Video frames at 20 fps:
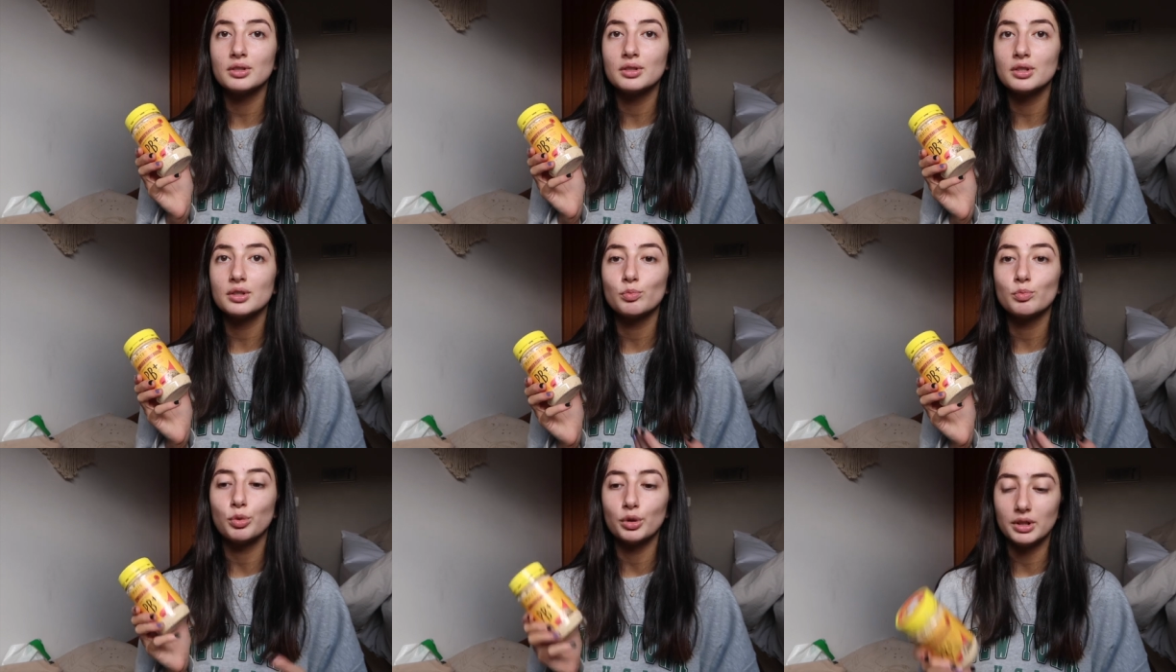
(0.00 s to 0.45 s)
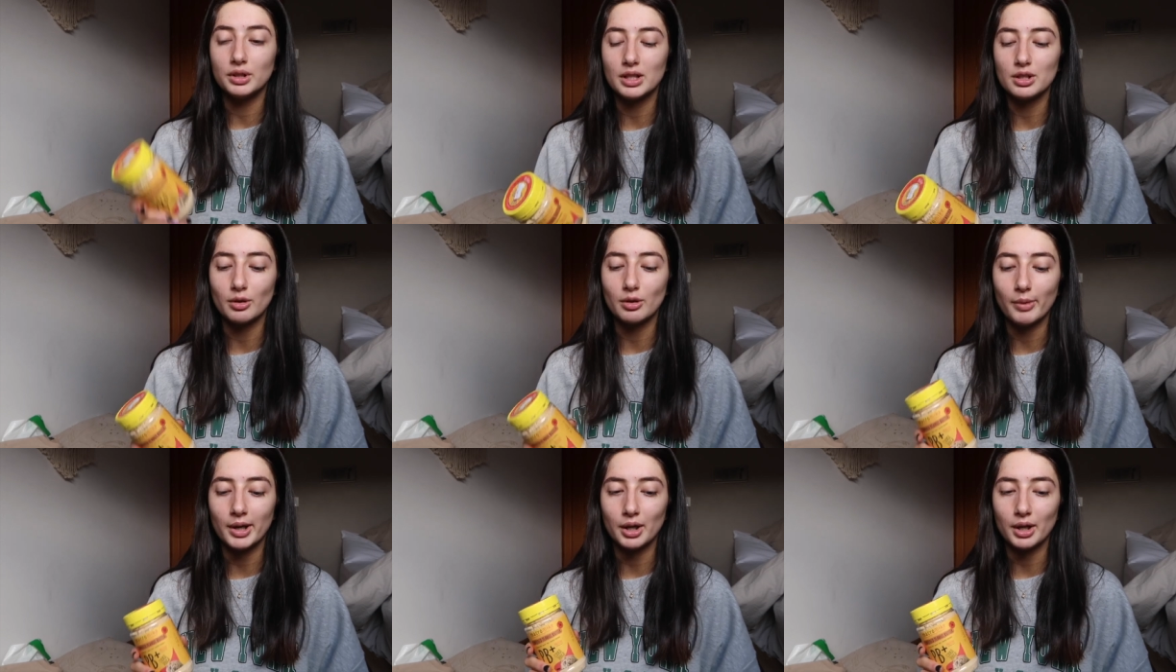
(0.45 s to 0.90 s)
to just put
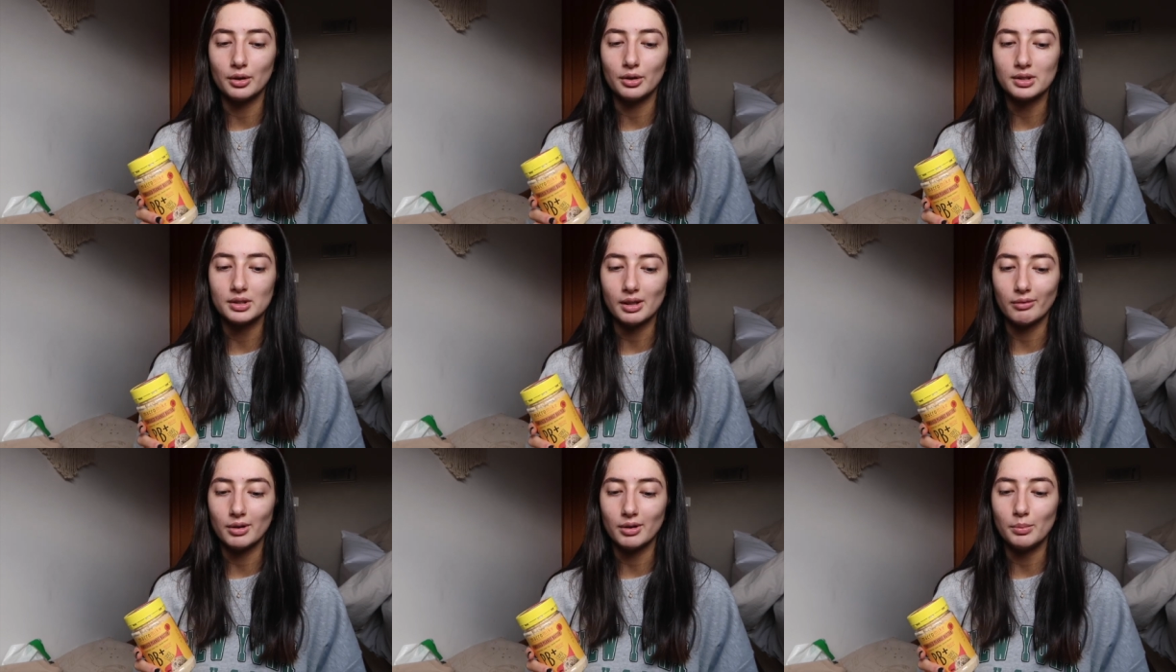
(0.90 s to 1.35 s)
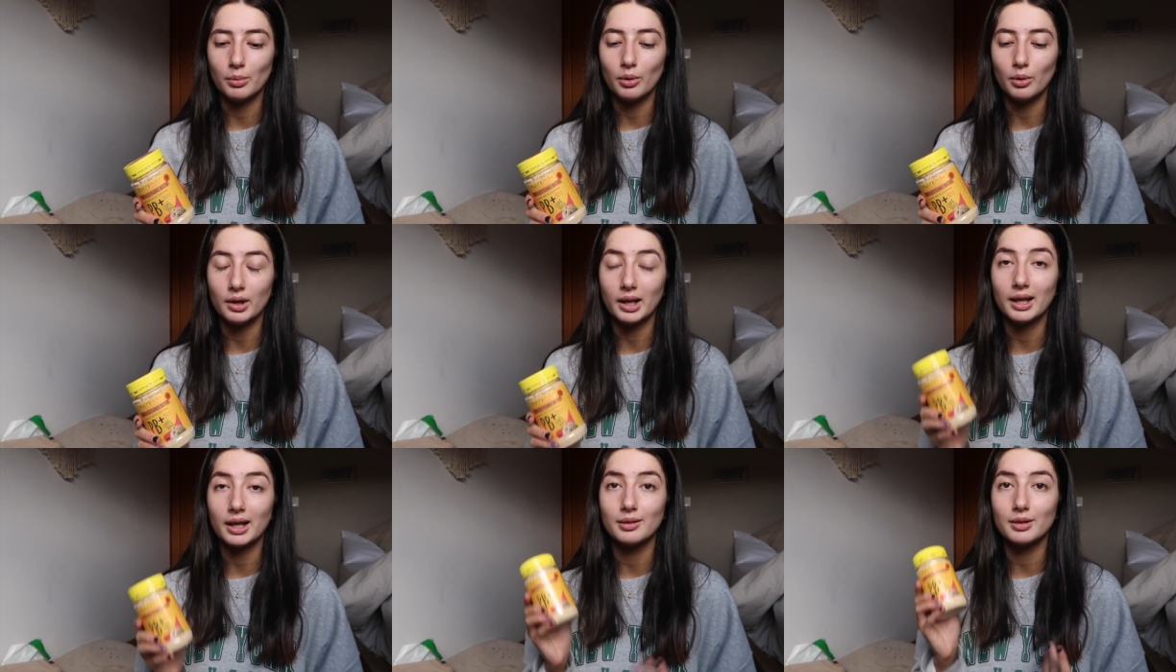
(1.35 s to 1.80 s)
this on my oats every
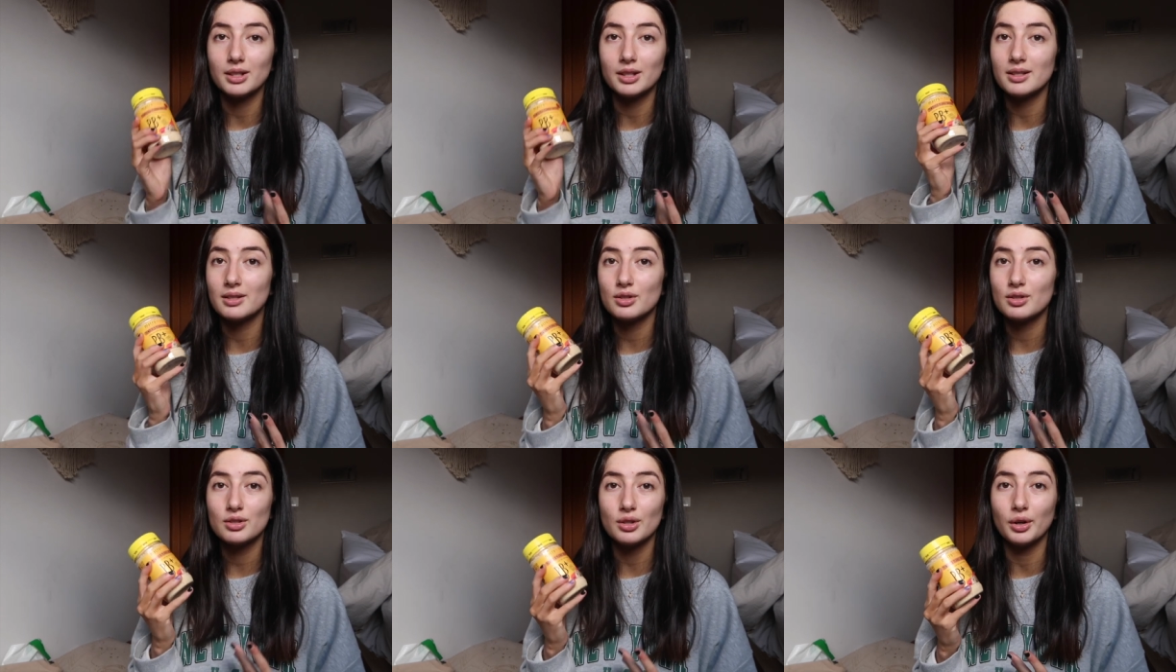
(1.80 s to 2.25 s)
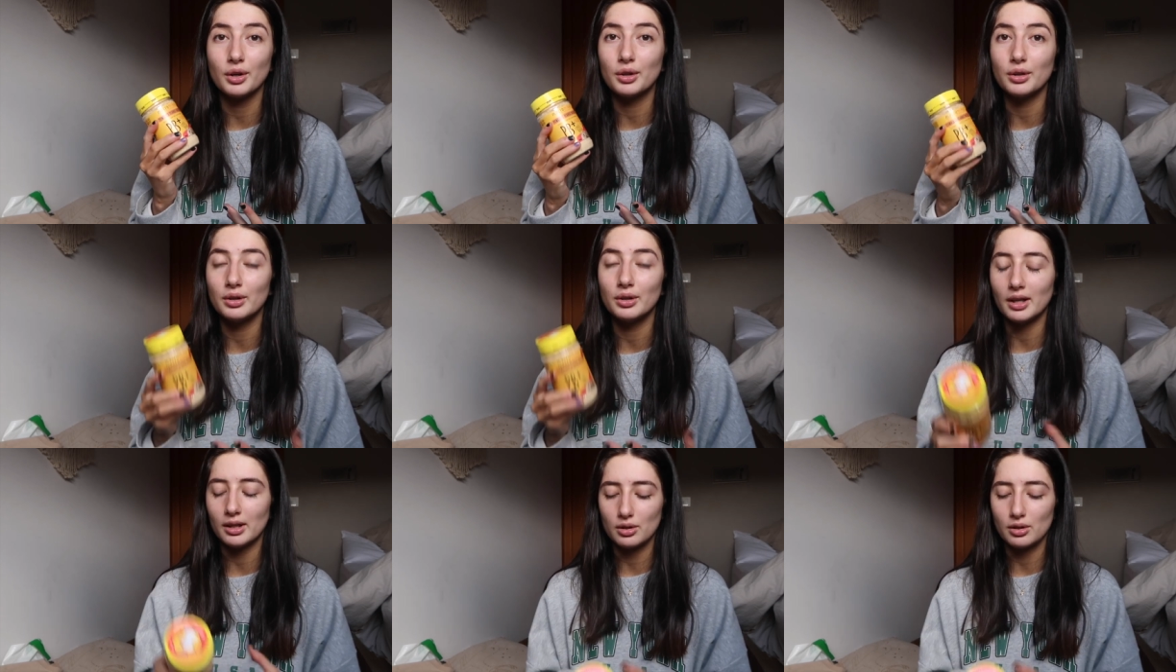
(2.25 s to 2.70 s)
morning because it's so
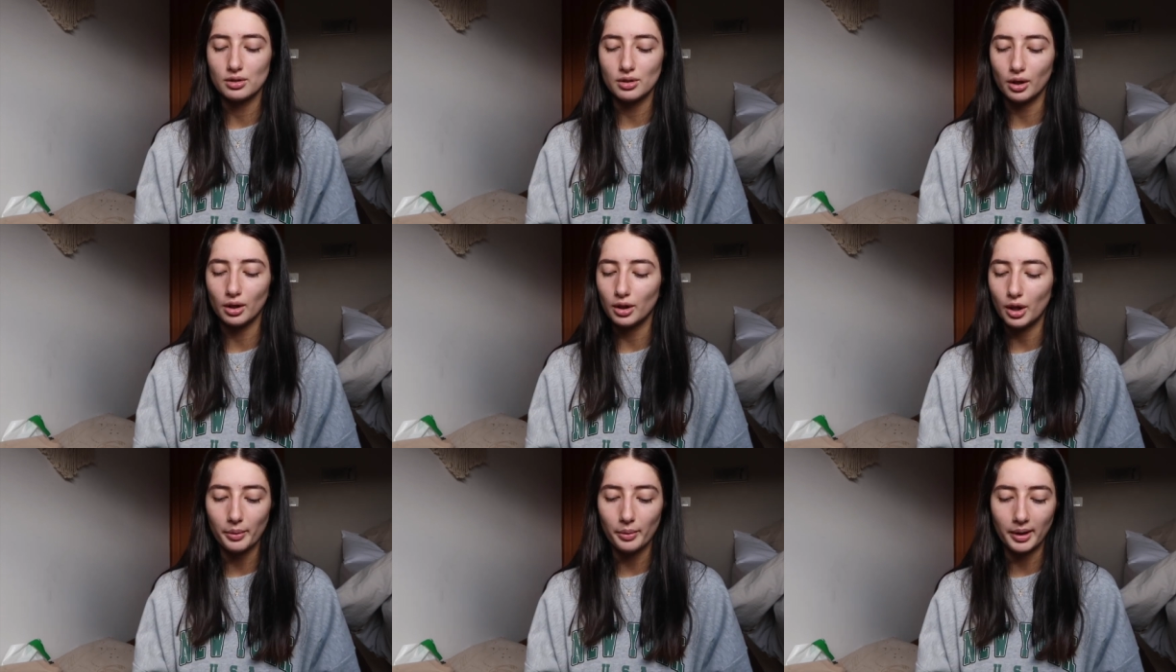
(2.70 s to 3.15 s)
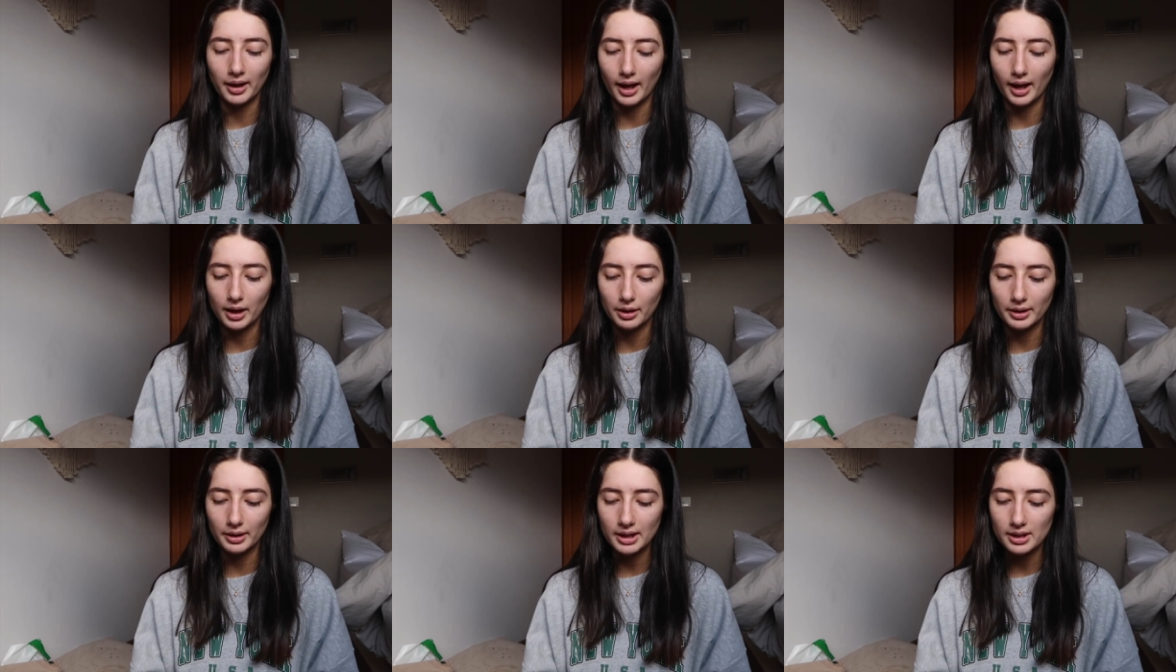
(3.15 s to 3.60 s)
good and so low in
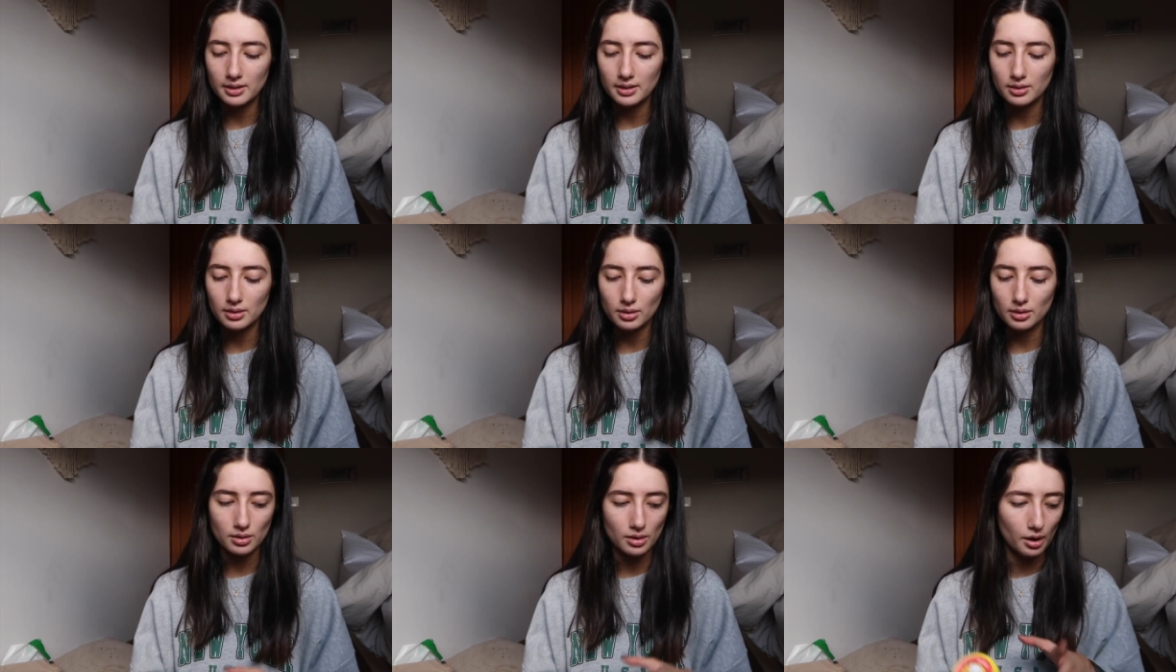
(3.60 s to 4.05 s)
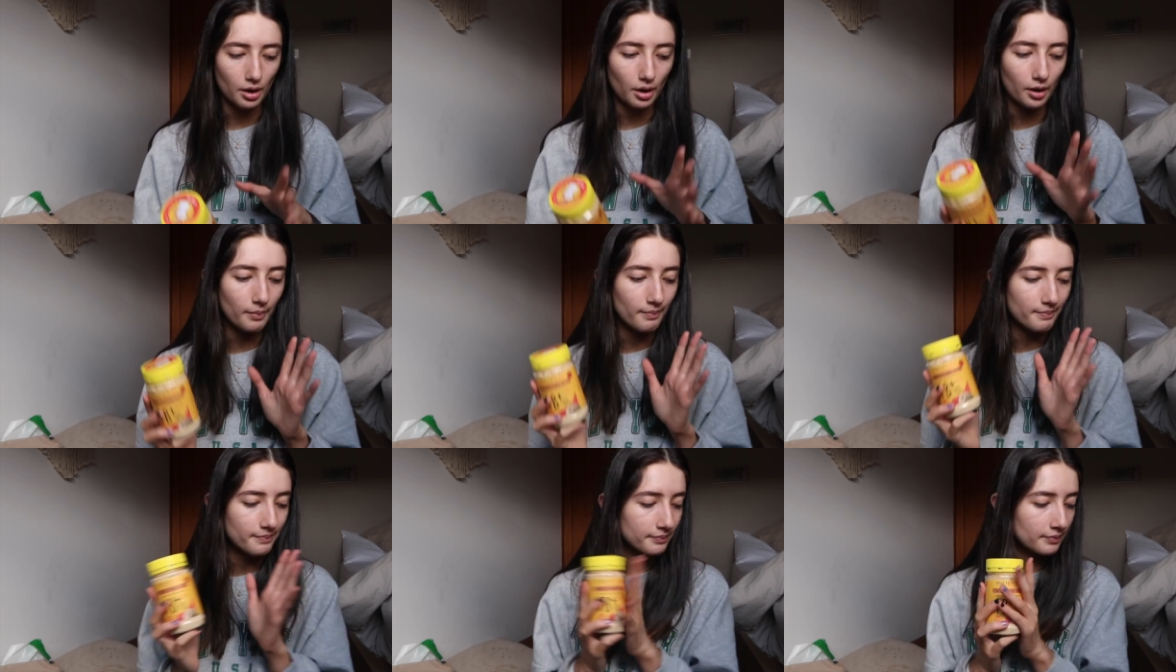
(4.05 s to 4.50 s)
calories.
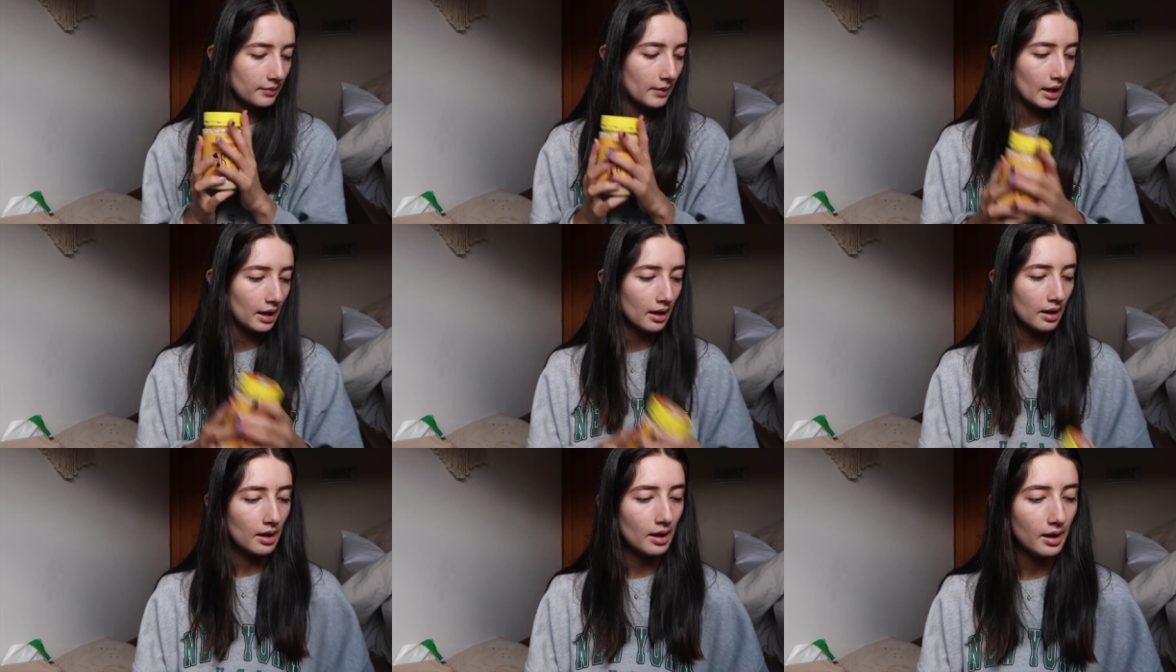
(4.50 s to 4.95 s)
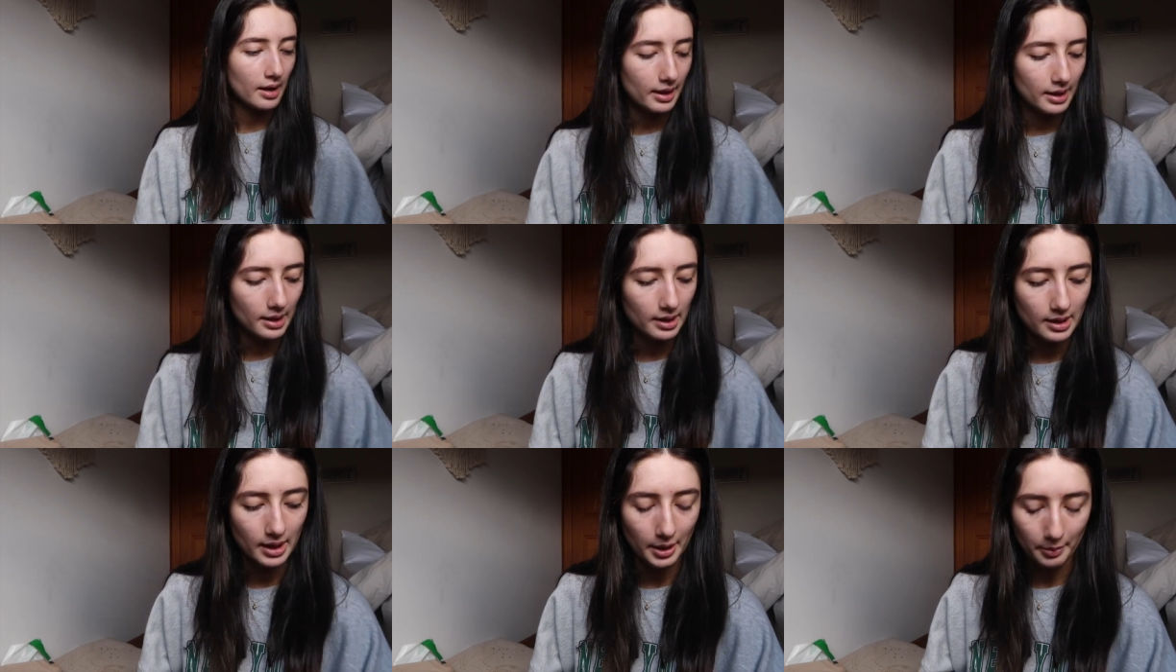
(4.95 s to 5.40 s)
So,
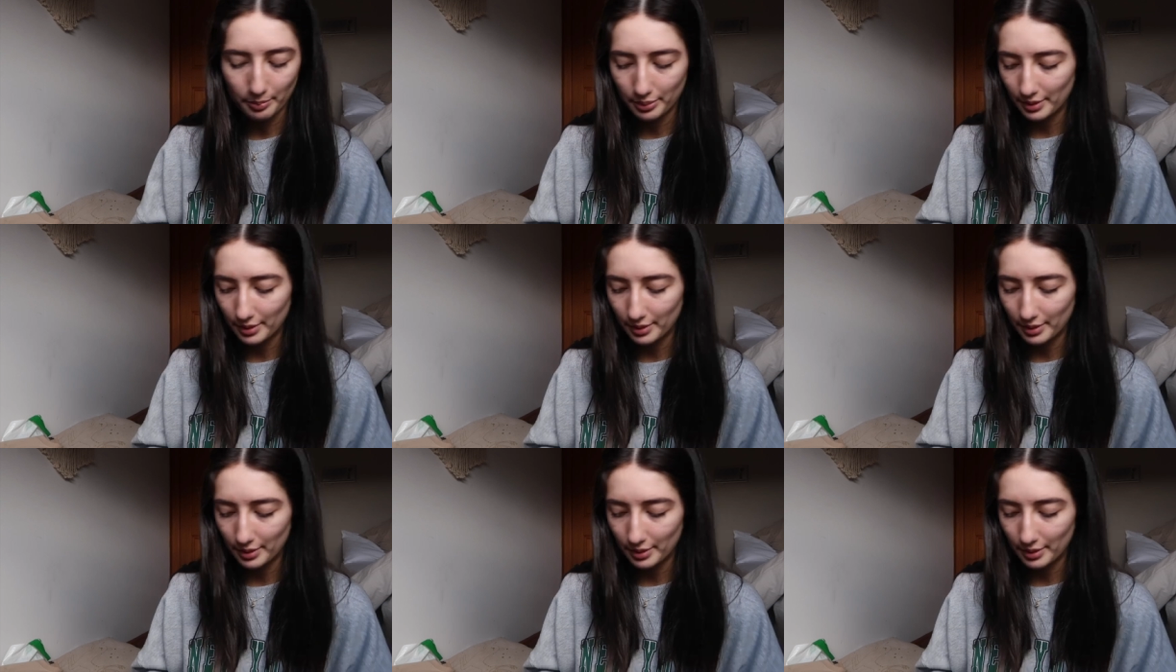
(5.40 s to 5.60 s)
yep.